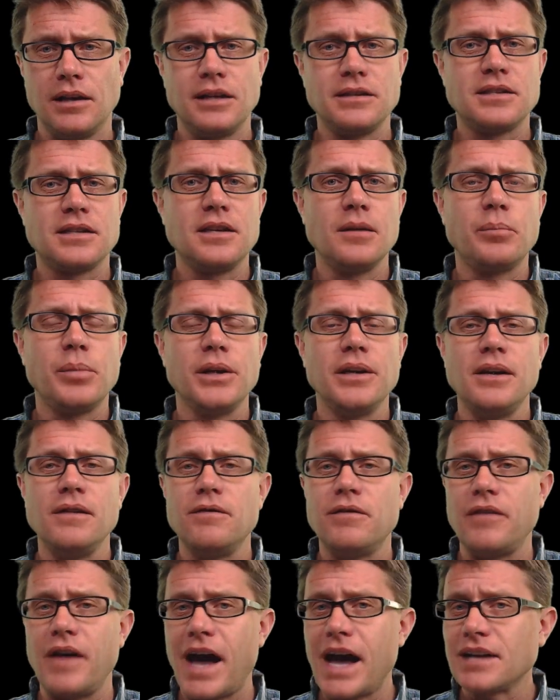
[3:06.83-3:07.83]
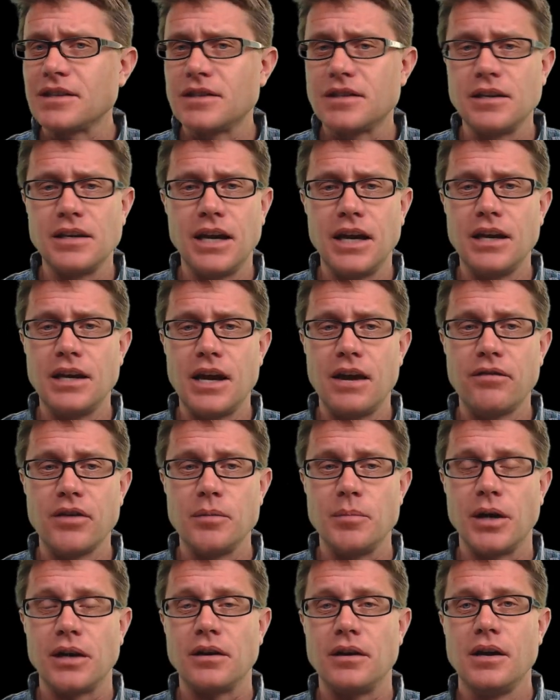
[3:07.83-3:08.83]
Let's simply vaccinate
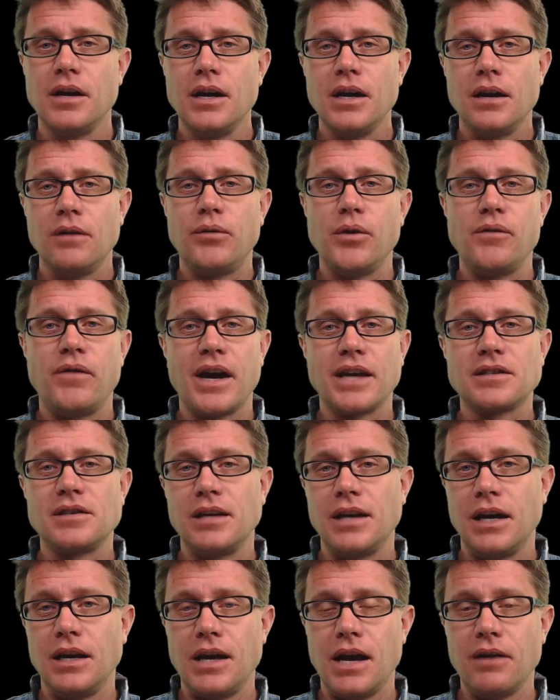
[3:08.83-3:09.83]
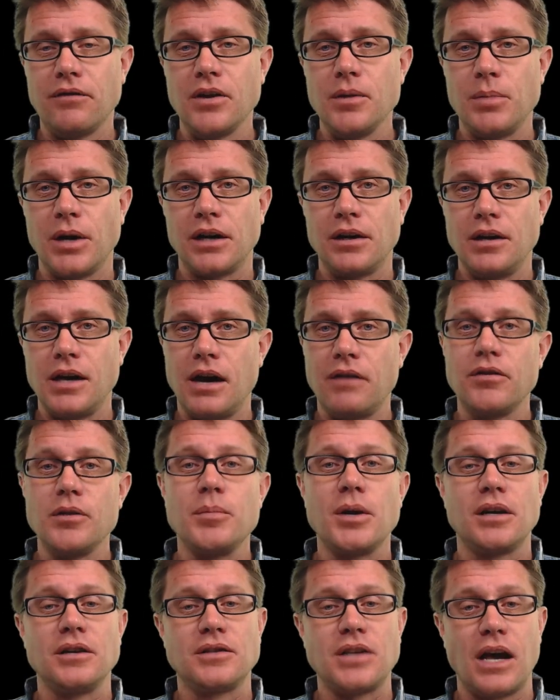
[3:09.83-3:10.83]
everybody. If we vaccinate everybody,
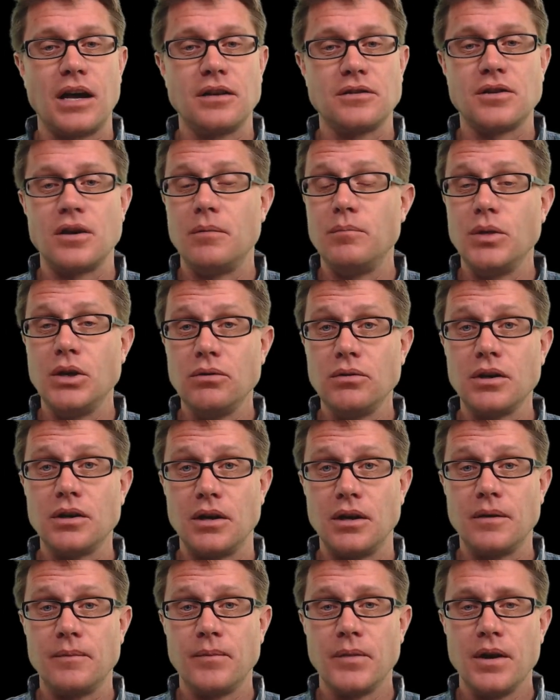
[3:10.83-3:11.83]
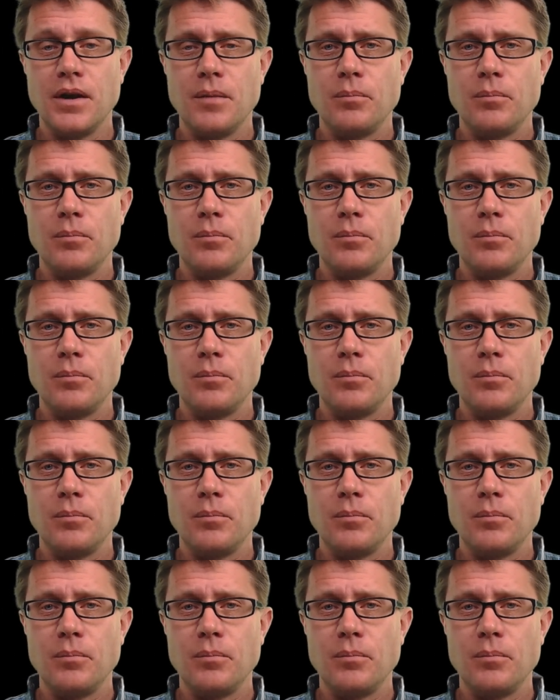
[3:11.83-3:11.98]
everybody has immunity.